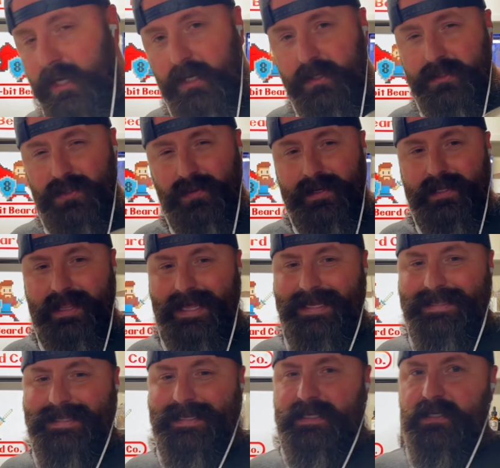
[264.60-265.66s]
So when you
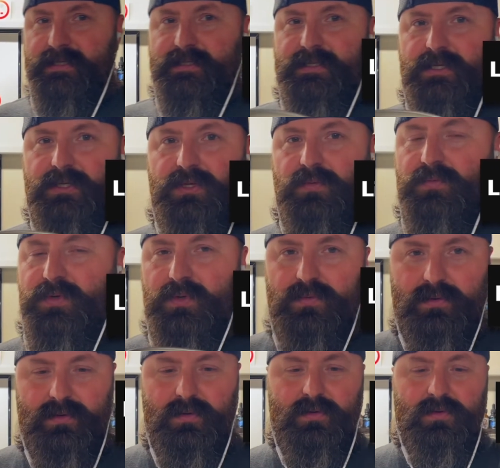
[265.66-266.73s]
light these,
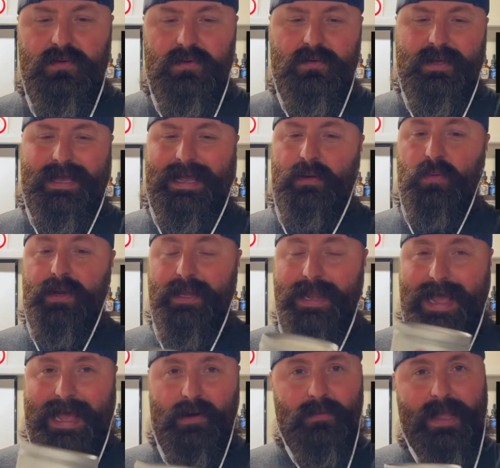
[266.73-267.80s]
I would
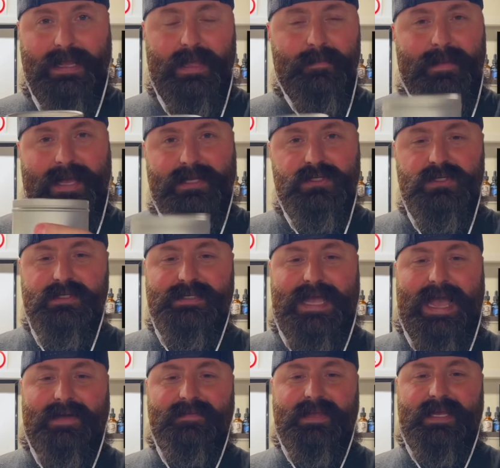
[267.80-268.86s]
not recommend just
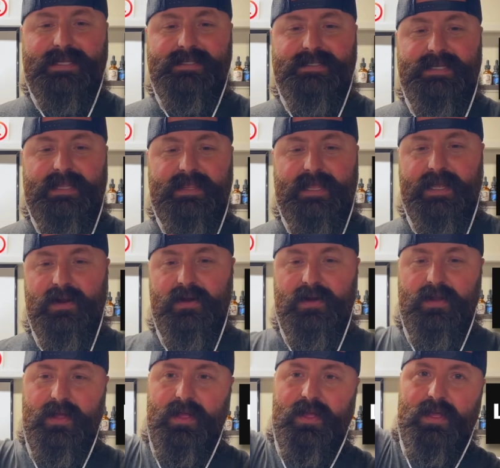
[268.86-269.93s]
having it sit
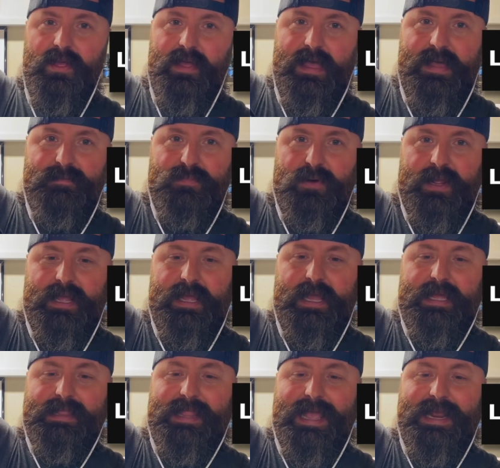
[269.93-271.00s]
there and bringing
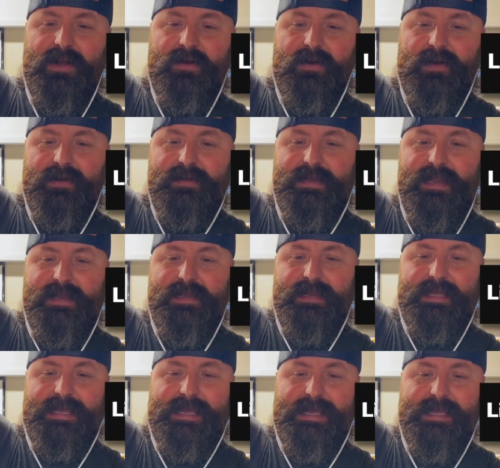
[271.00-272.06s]
a lighter
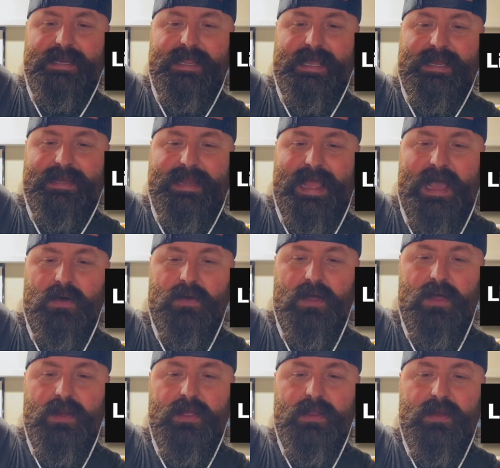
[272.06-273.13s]
in and down
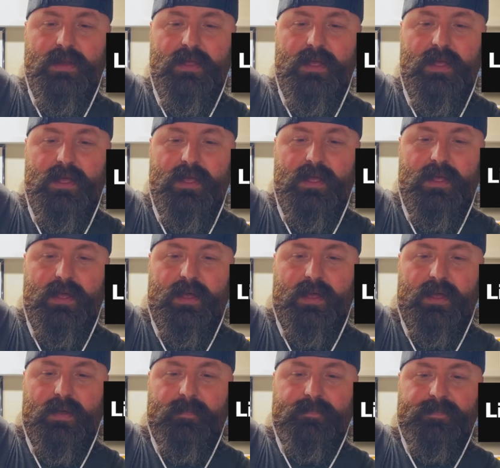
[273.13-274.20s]
on it.
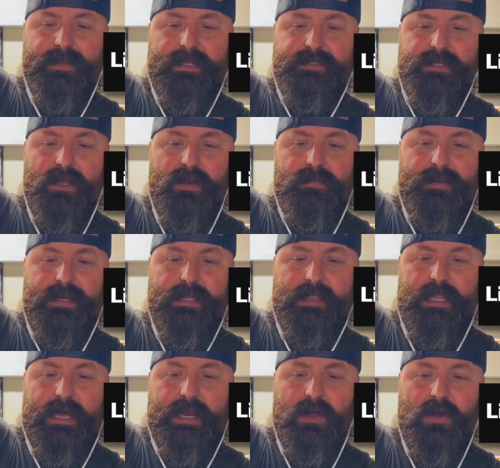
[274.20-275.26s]
It's going to be a
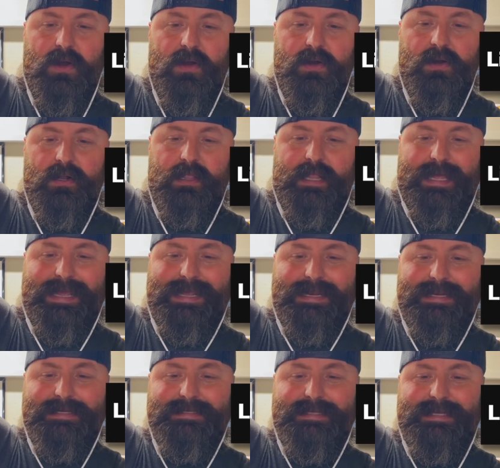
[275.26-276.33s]
lot harder to
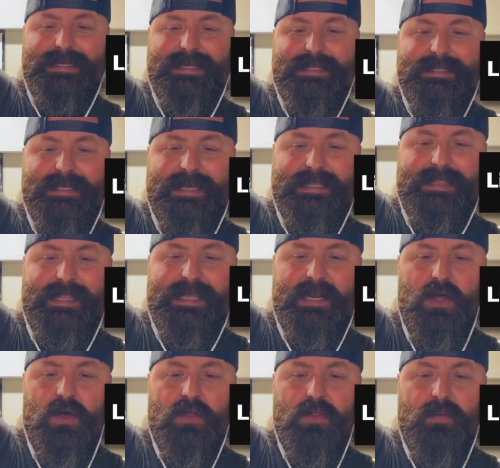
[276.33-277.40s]
light to get that lit
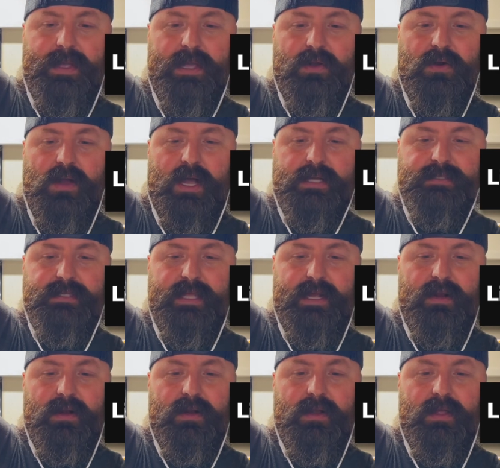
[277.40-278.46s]
all the way across
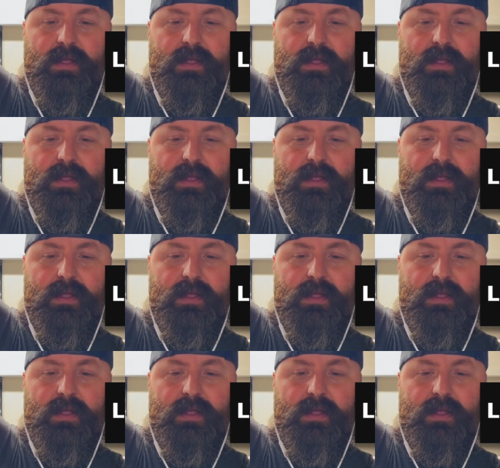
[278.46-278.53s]
there.